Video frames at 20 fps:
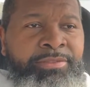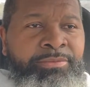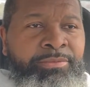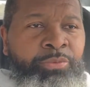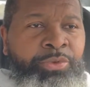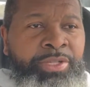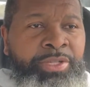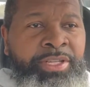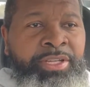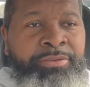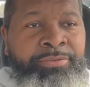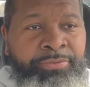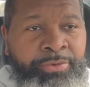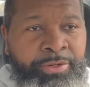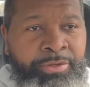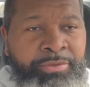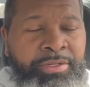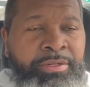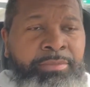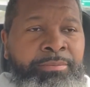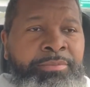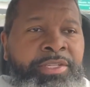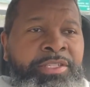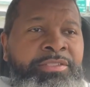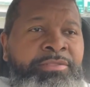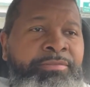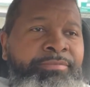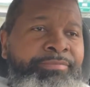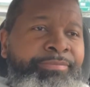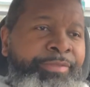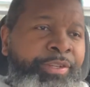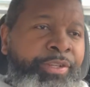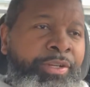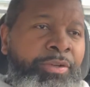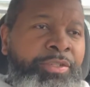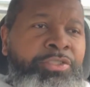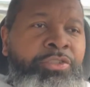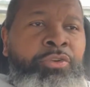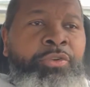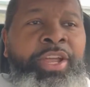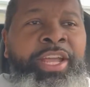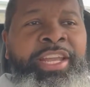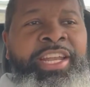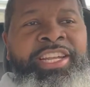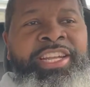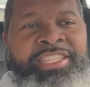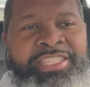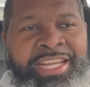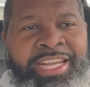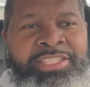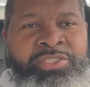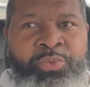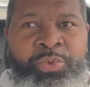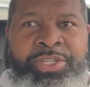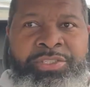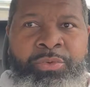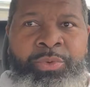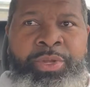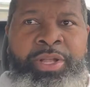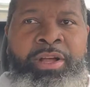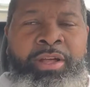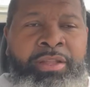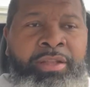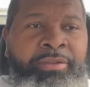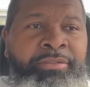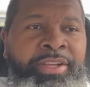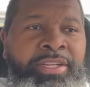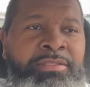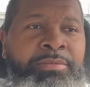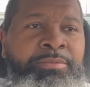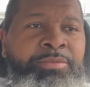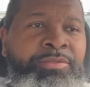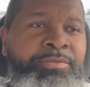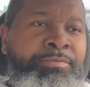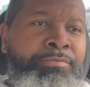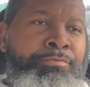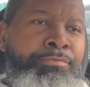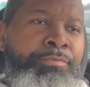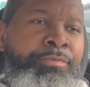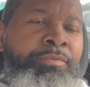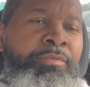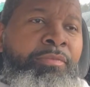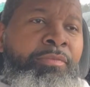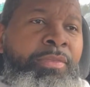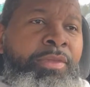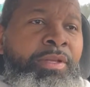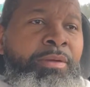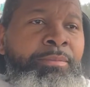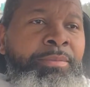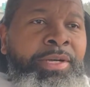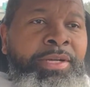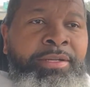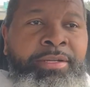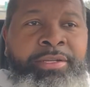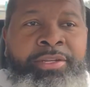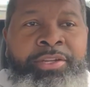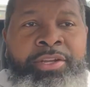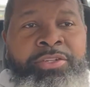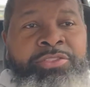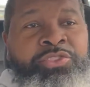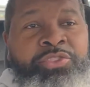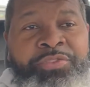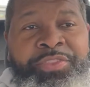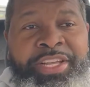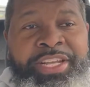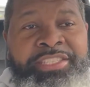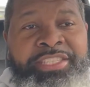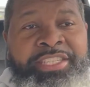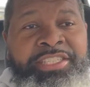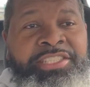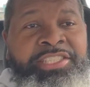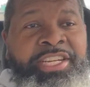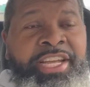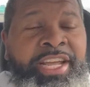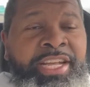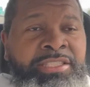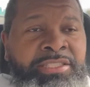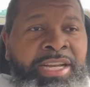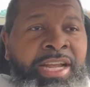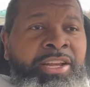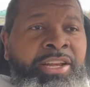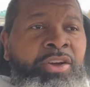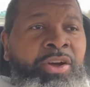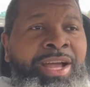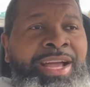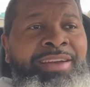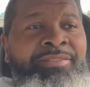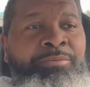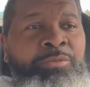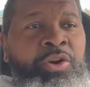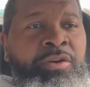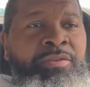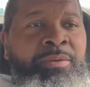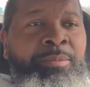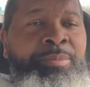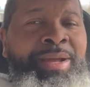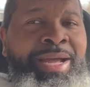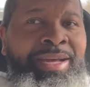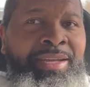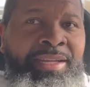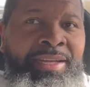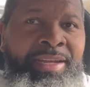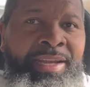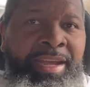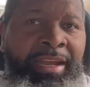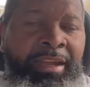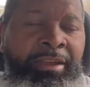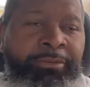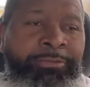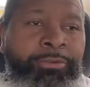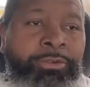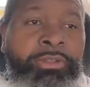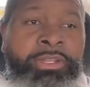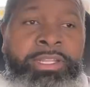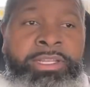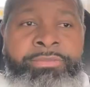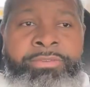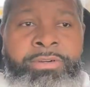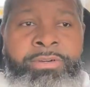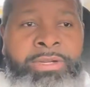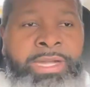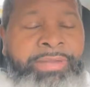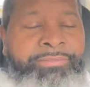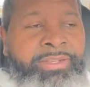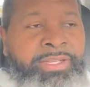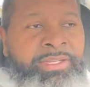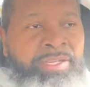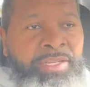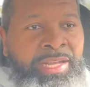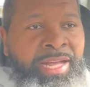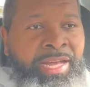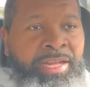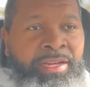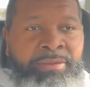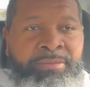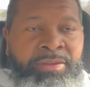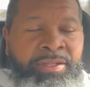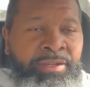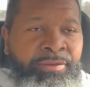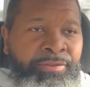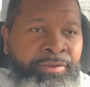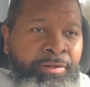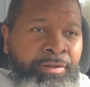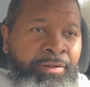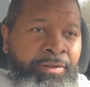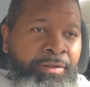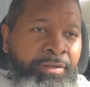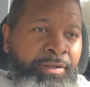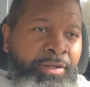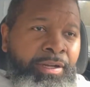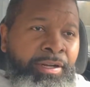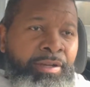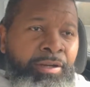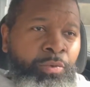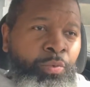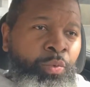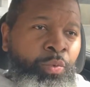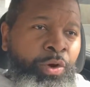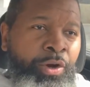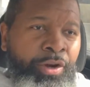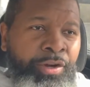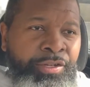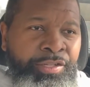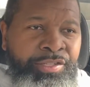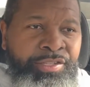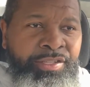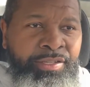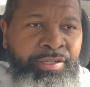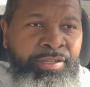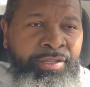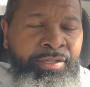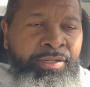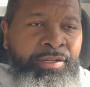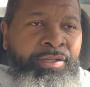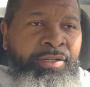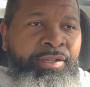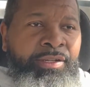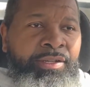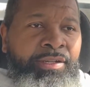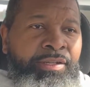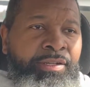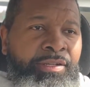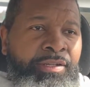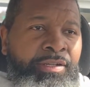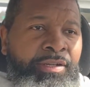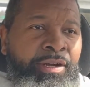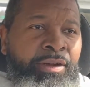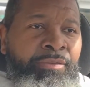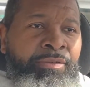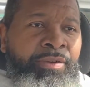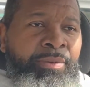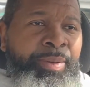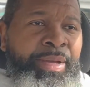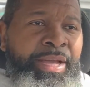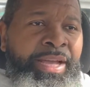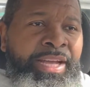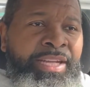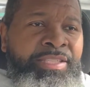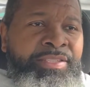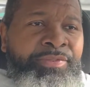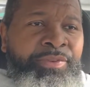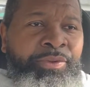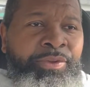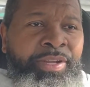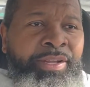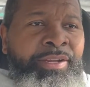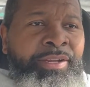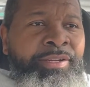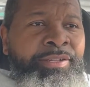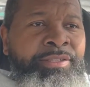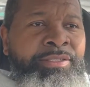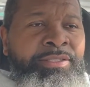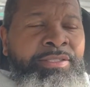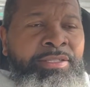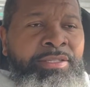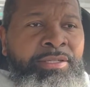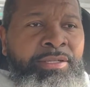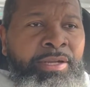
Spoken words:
really a fruit, but, you know, it's green and it's not sweet, so we call it a vegetable. But, you know, so things can change. And I know I have more of a palate now for liver. I've eaten a lot of liver worst over the past few years.